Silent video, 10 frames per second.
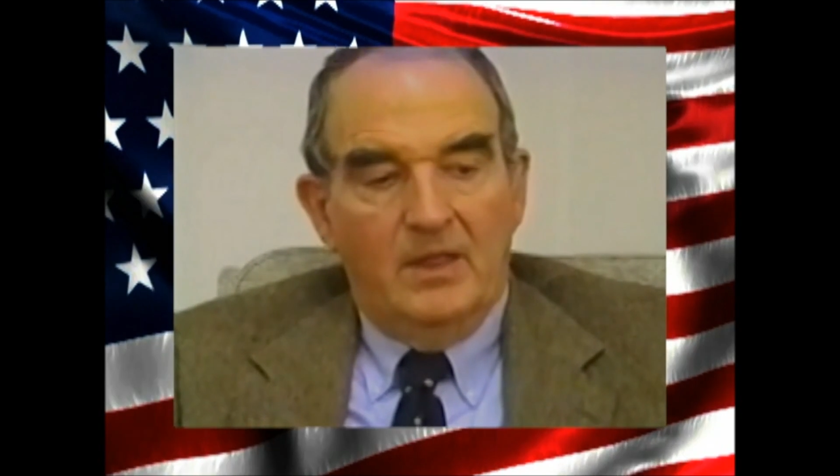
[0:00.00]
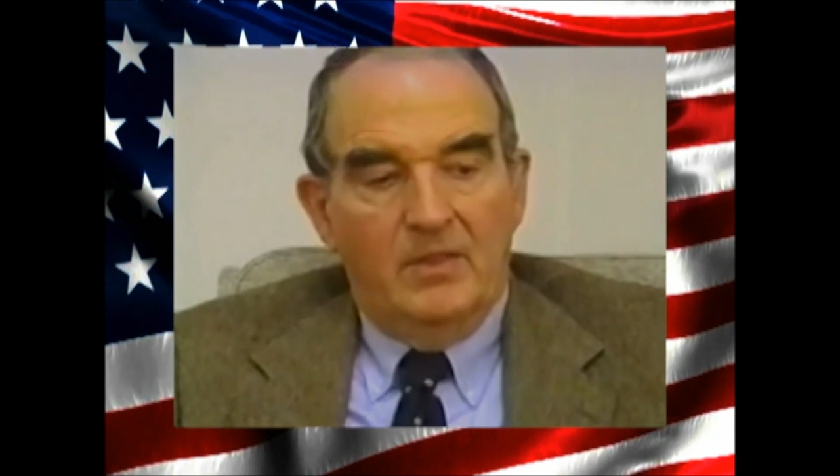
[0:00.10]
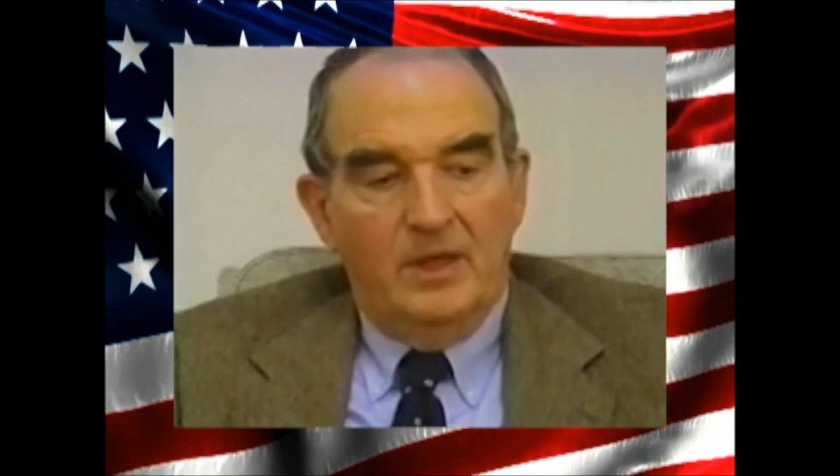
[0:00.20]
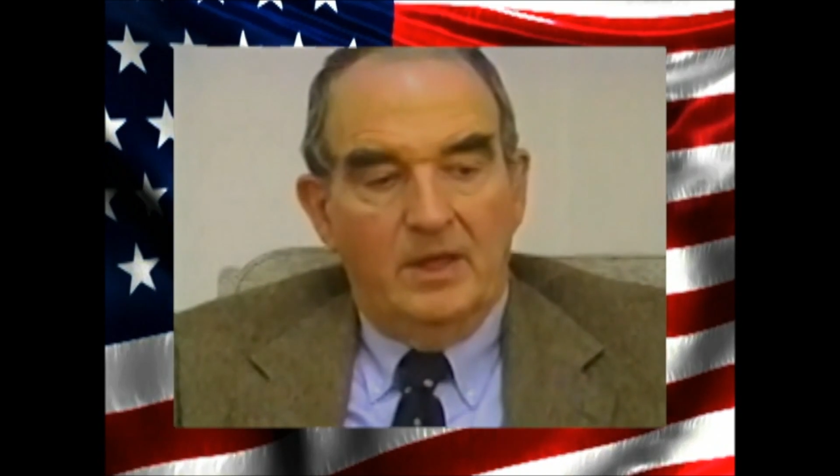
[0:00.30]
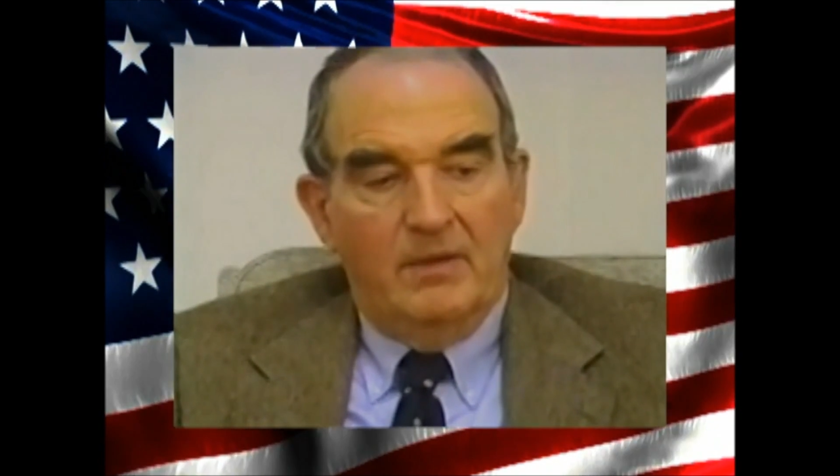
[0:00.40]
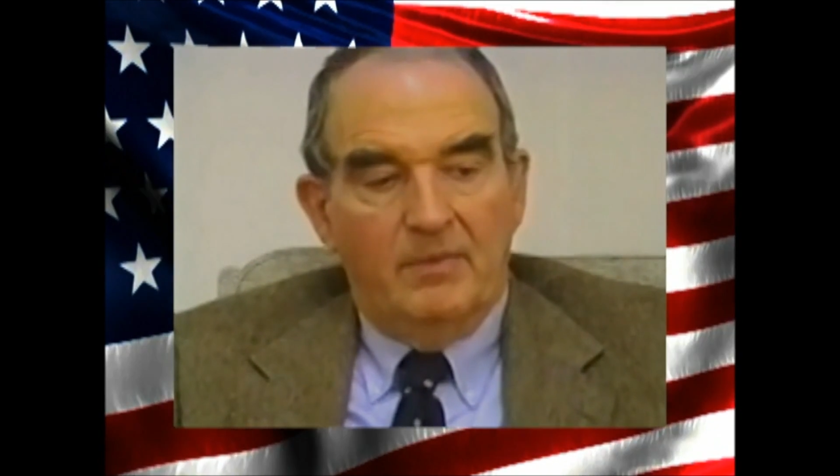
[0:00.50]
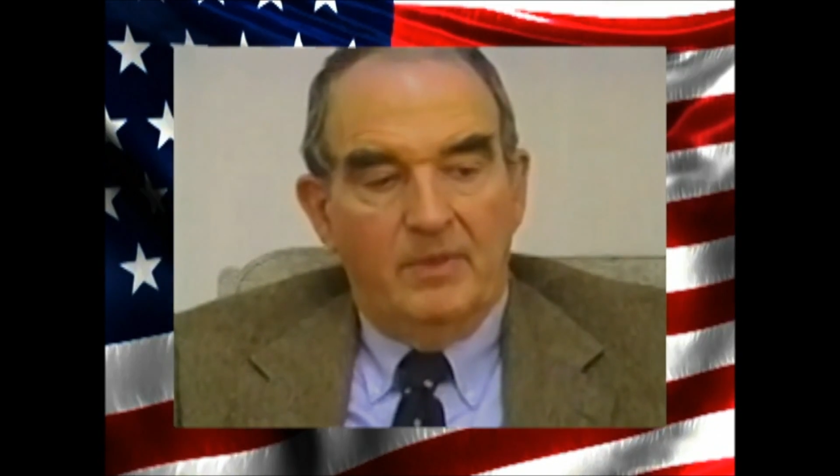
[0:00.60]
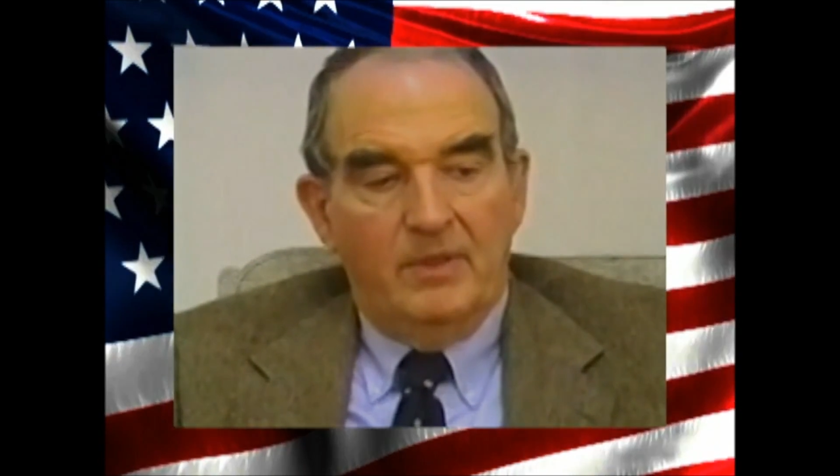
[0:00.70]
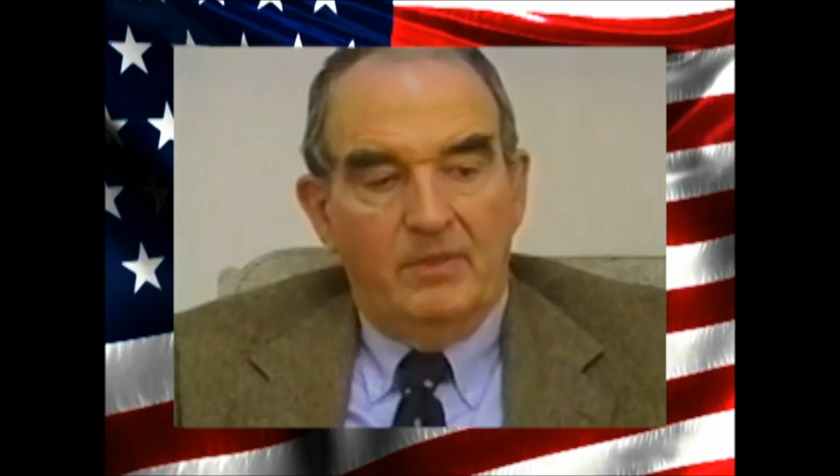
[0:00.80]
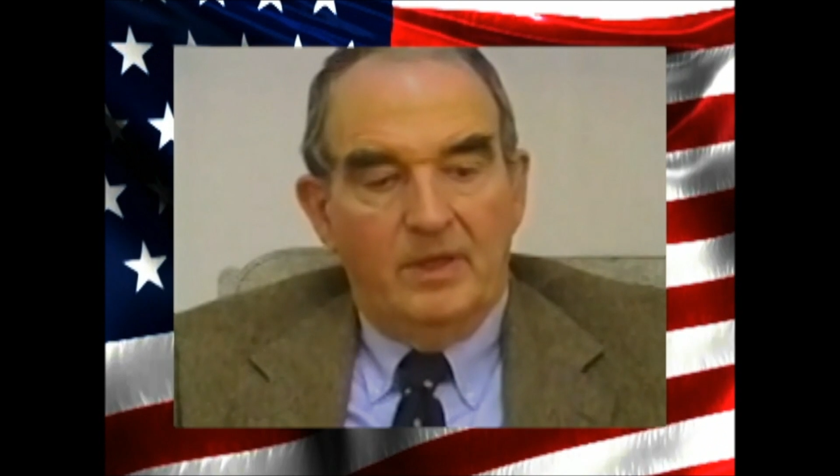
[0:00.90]

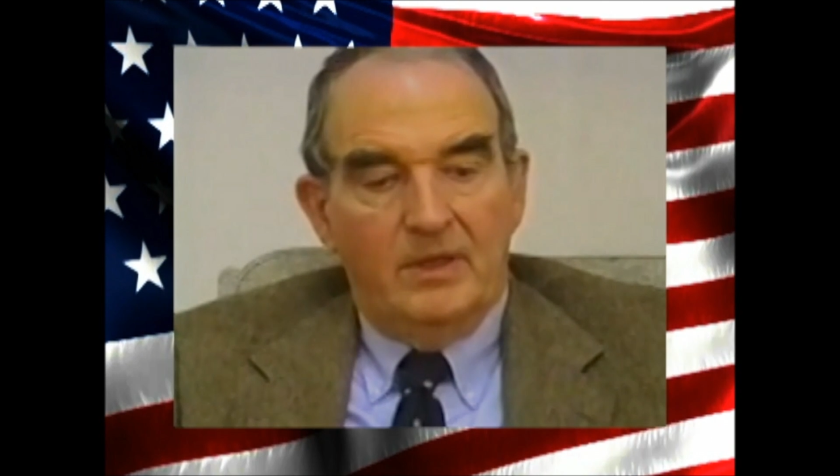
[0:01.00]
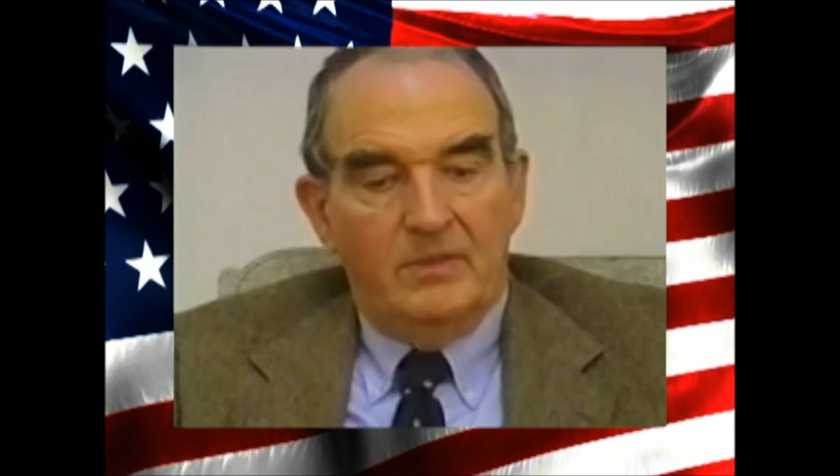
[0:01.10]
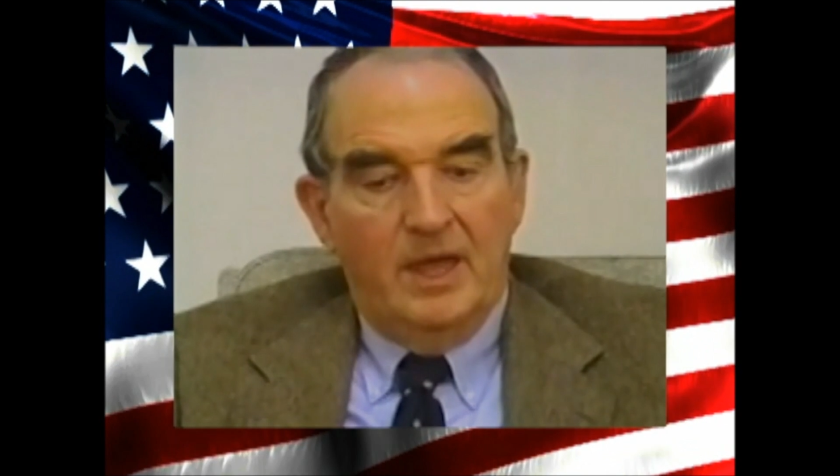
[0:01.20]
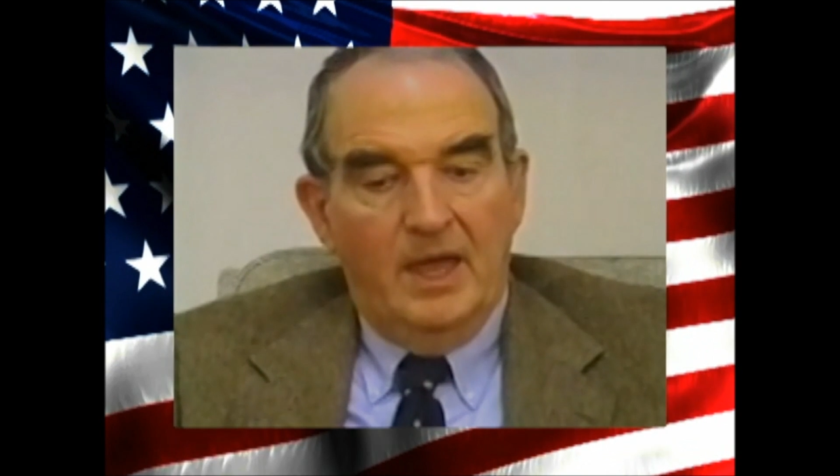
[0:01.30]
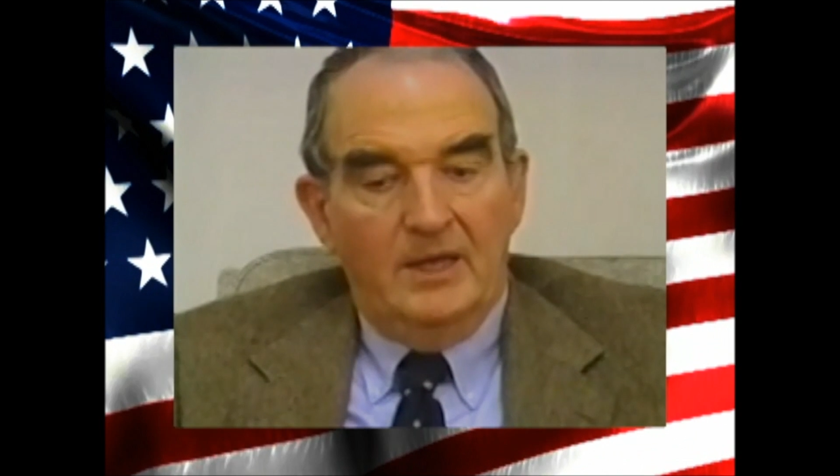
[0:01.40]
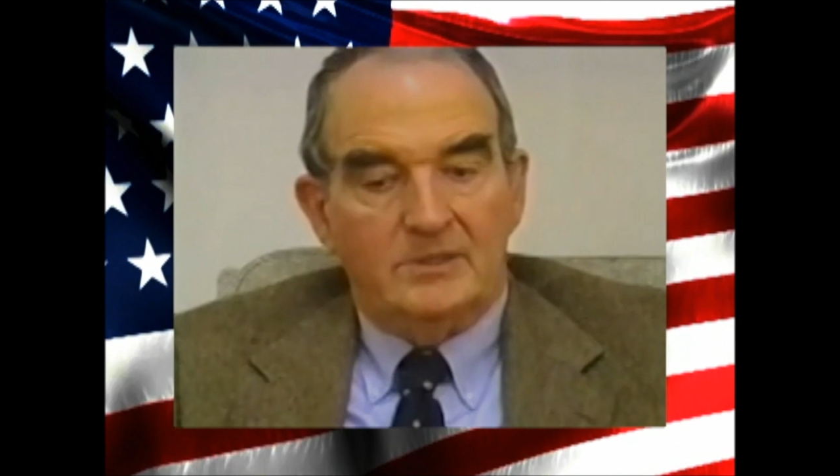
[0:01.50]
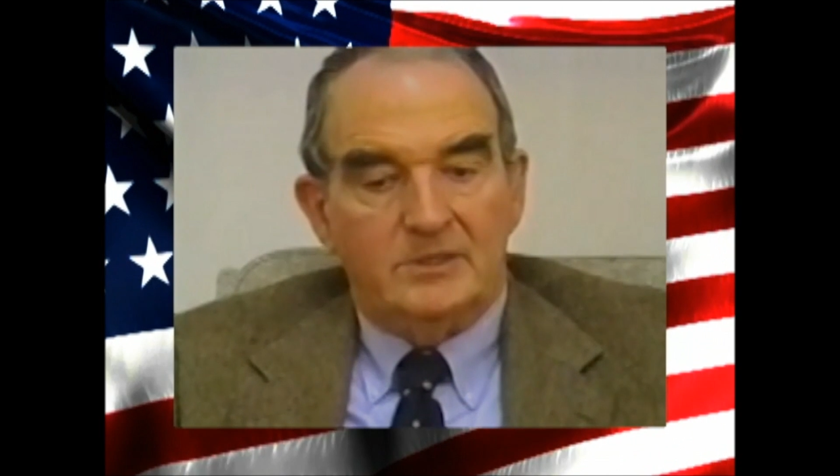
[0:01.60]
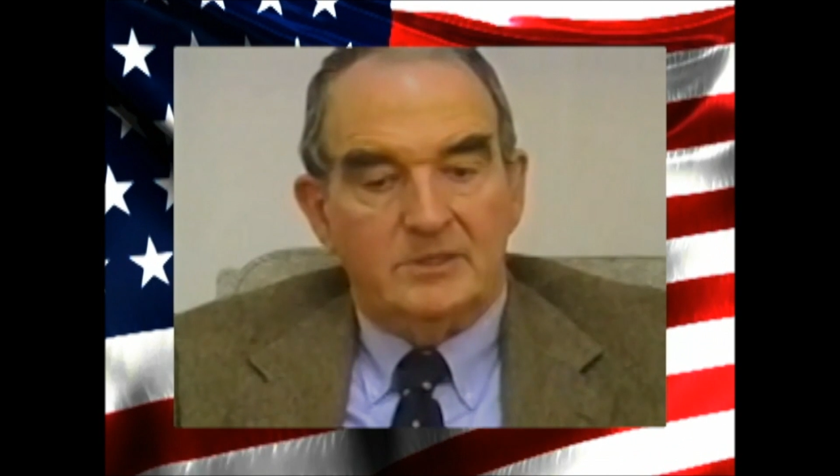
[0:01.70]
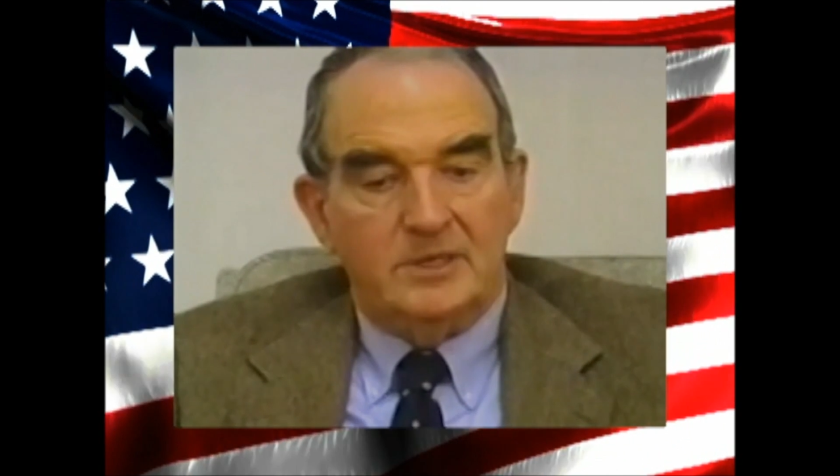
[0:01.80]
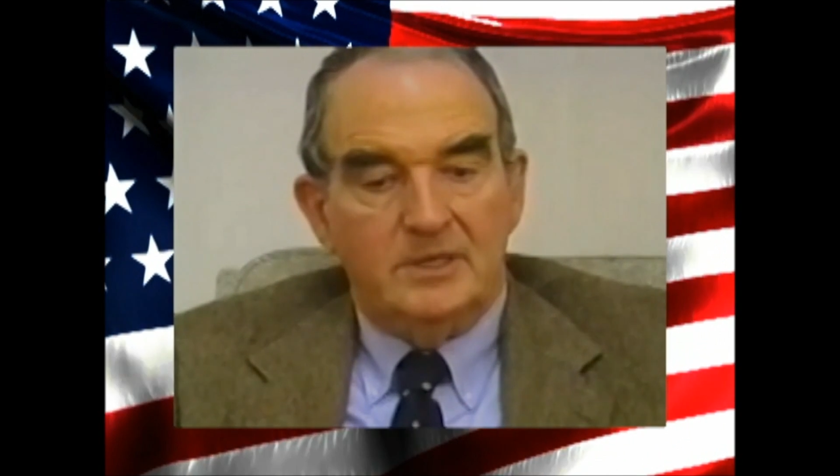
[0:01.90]
The
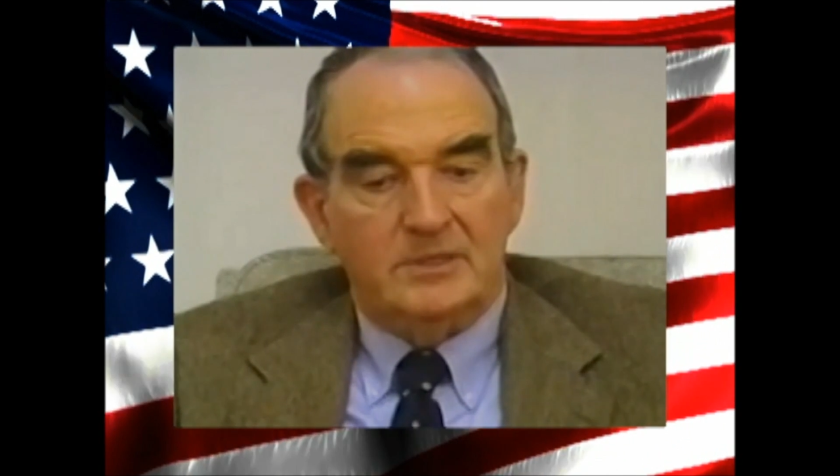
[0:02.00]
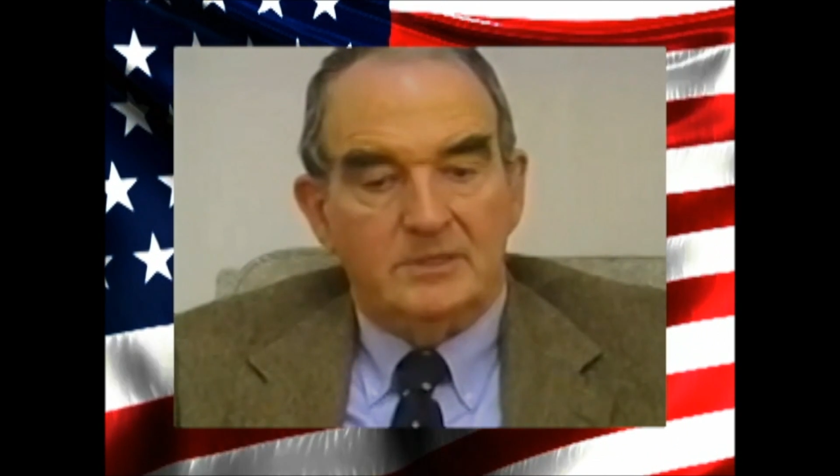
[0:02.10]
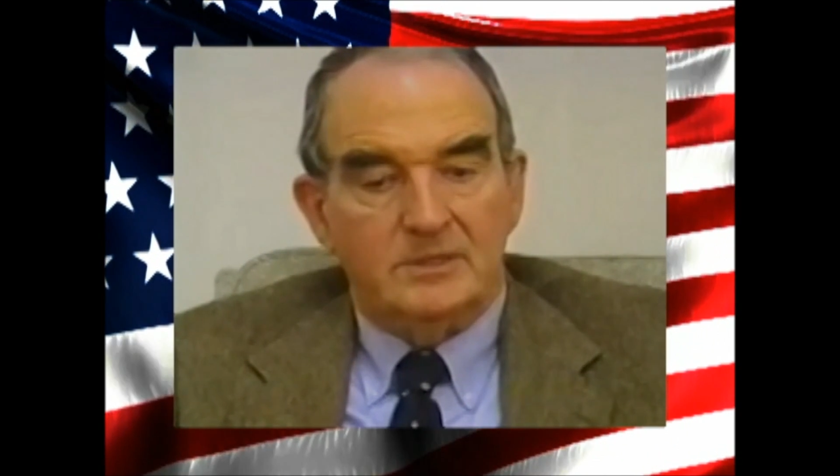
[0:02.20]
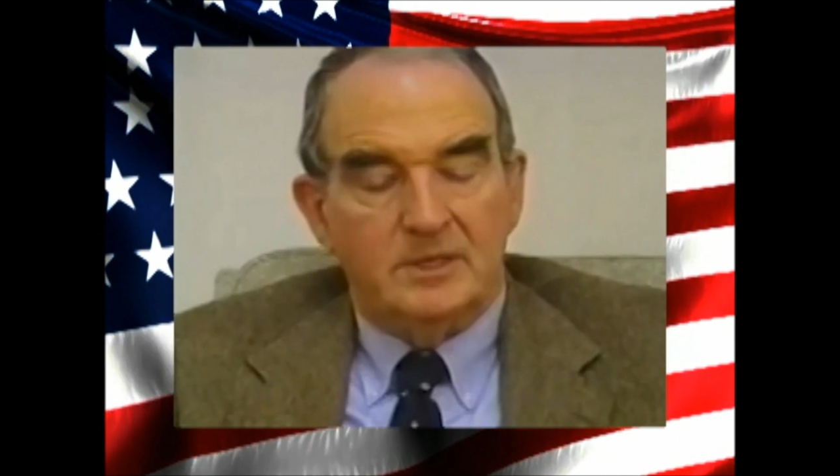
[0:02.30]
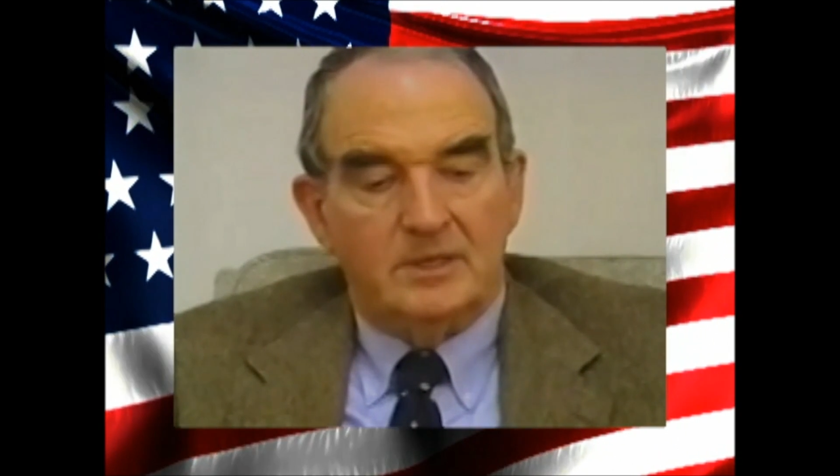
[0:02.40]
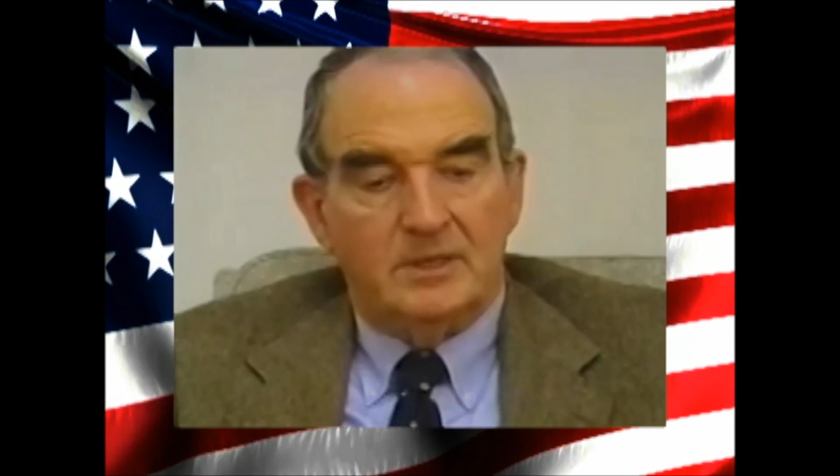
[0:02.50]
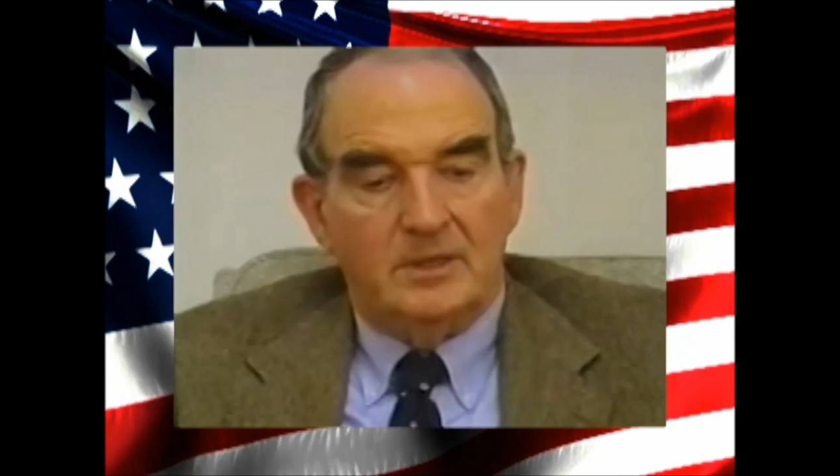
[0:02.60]
AIDS diseases that